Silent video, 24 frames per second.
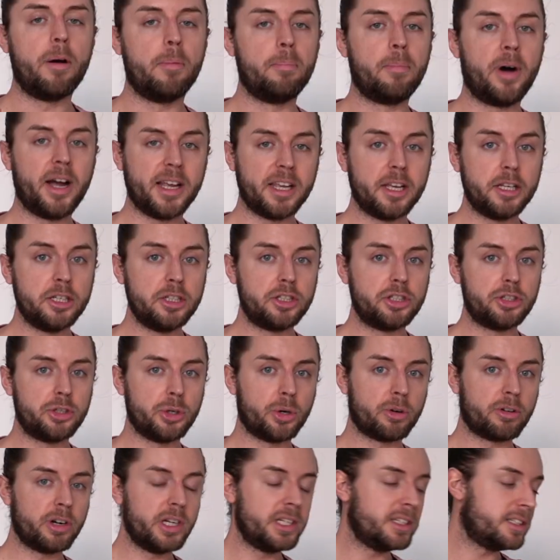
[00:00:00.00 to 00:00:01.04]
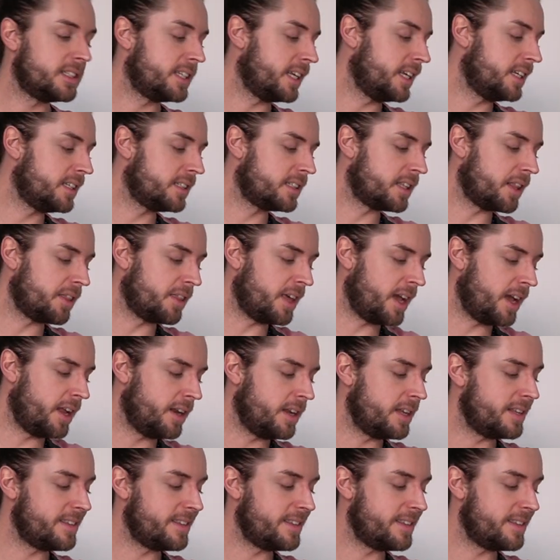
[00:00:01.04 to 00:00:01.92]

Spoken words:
My insurance is then